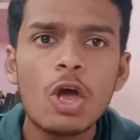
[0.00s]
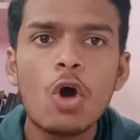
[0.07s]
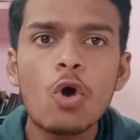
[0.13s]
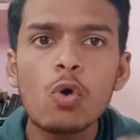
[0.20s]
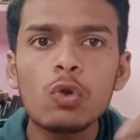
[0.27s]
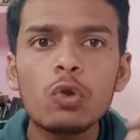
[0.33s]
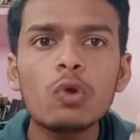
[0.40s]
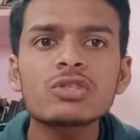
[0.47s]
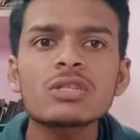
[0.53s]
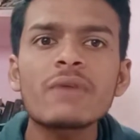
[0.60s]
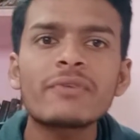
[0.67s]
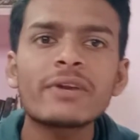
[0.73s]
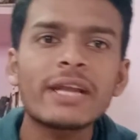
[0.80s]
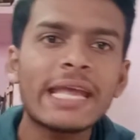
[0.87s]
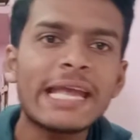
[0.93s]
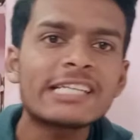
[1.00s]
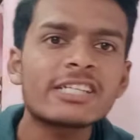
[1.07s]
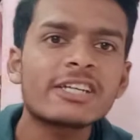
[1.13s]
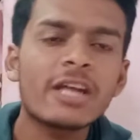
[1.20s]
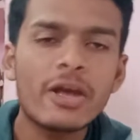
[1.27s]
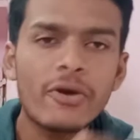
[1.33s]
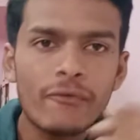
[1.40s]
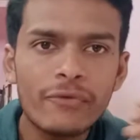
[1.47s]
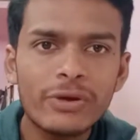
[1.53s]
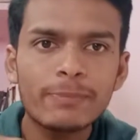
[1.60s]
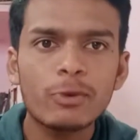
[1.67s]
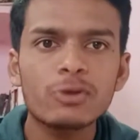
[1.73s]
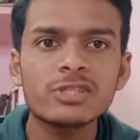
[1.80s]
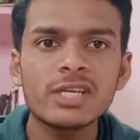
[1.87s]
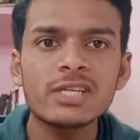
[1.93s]
who looks after each and every
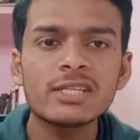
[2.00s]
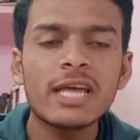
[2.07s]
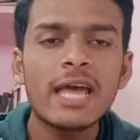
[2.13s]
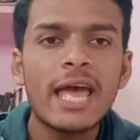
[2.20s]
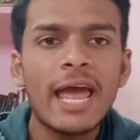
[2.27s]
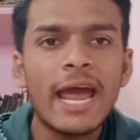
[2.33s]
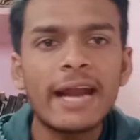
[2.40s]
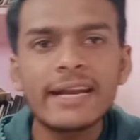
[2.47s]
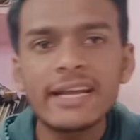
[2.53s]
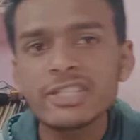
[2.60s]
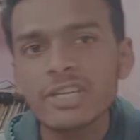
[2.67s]
process, and each